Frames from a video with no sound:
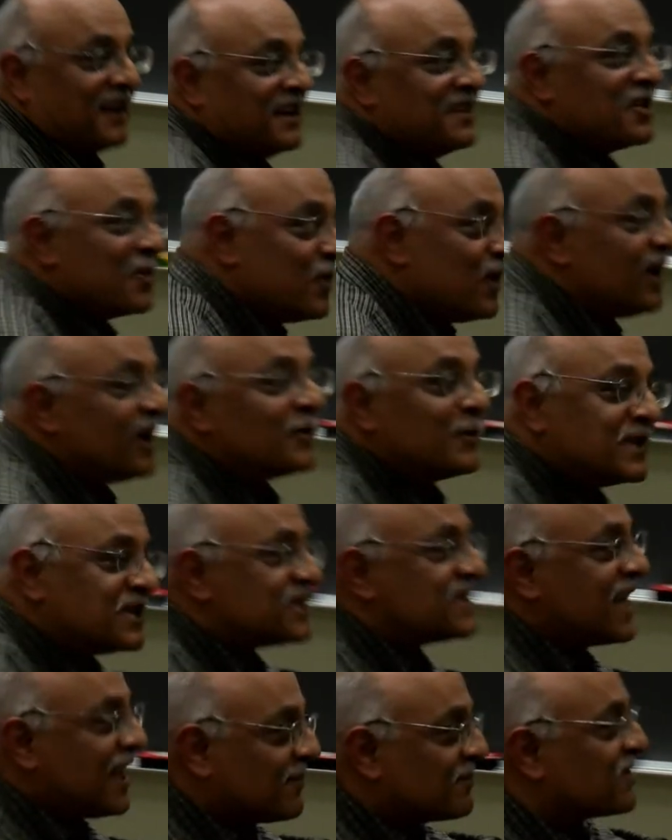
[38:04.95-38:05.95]
in the world which it
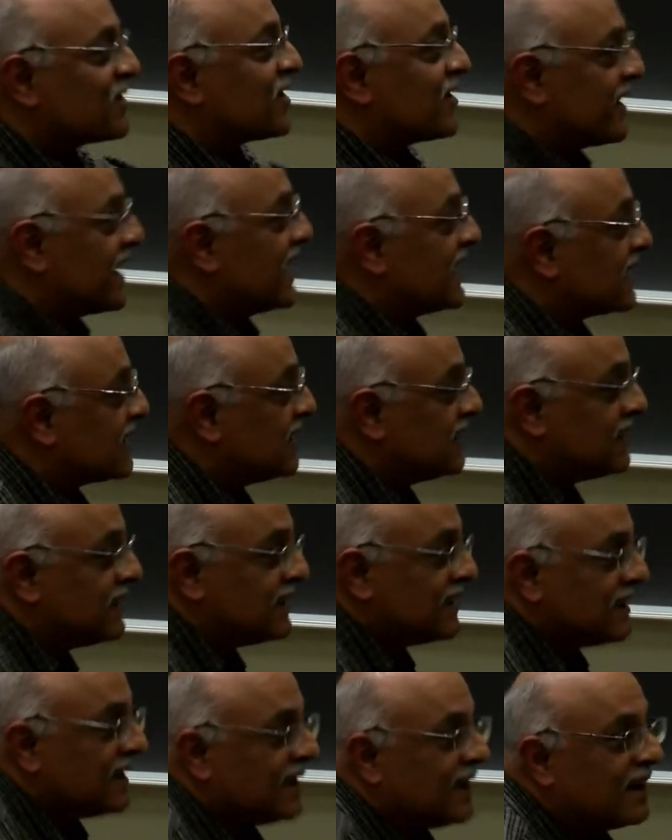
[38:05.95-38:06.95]
helped to create,
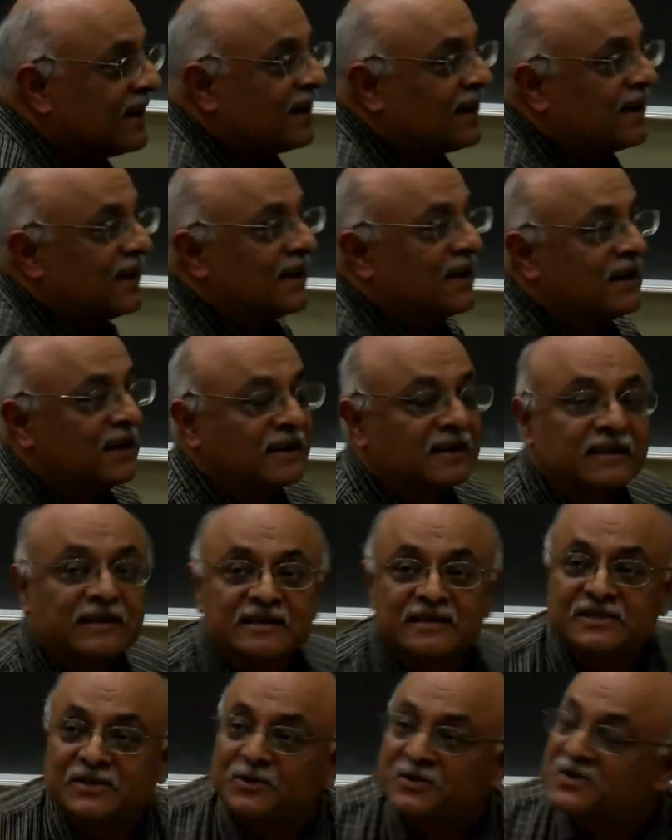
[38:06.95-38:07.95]
uh,
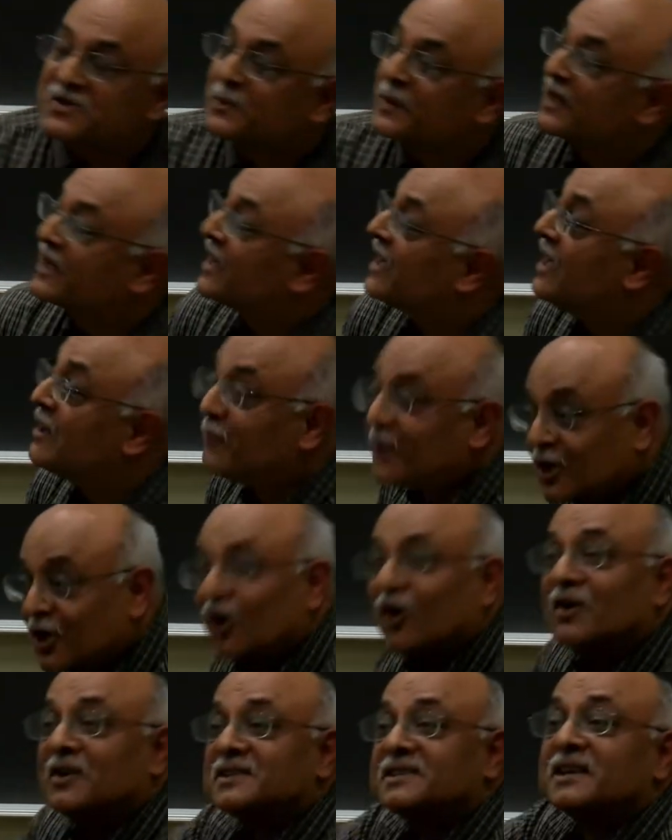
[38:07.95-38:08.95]
so to speak,
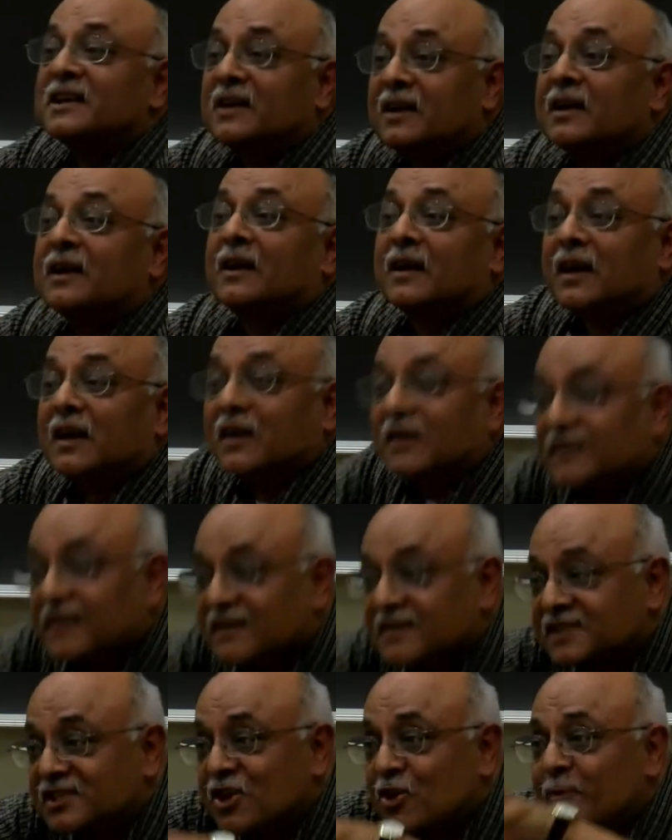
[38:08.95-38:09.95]
because there are
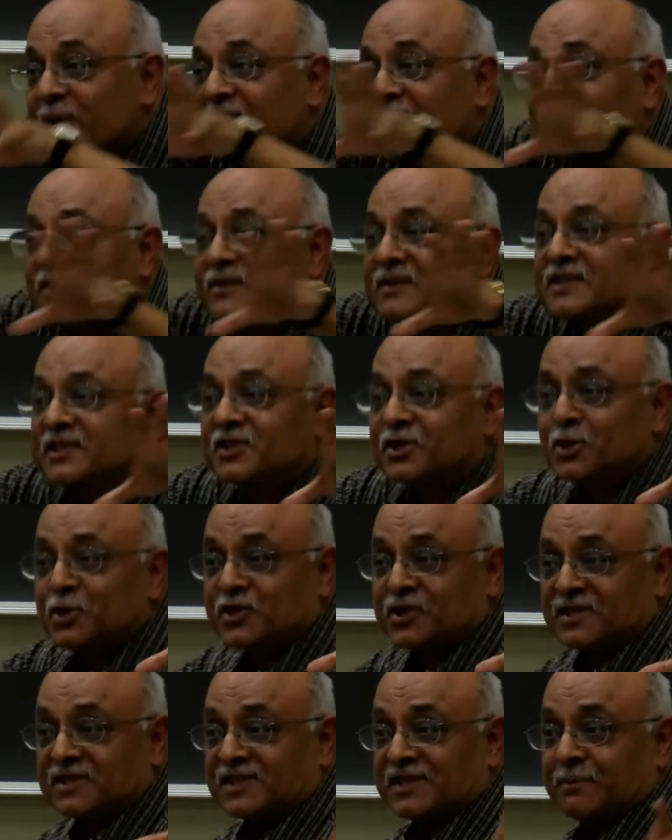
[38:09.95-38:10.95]
so many other
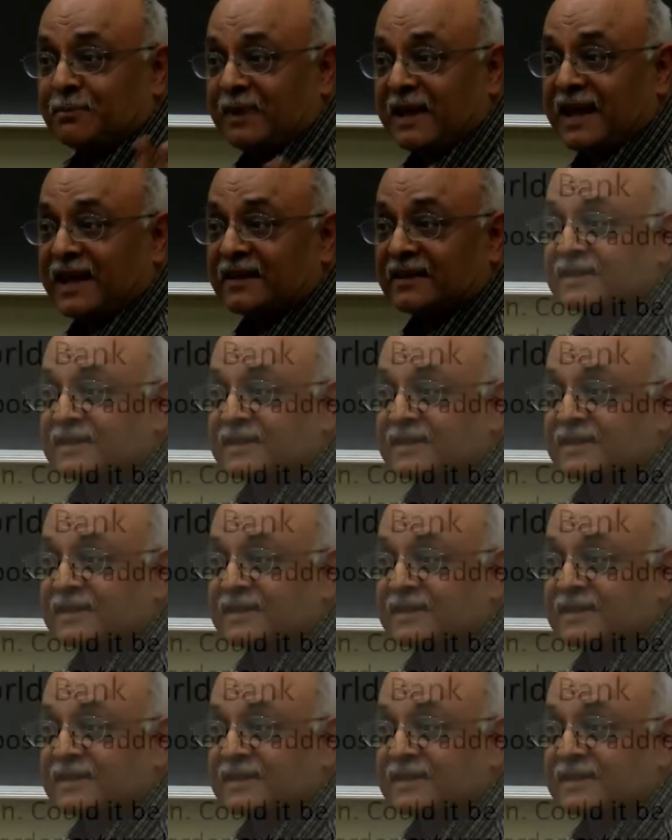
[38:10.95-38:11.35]
institutions playing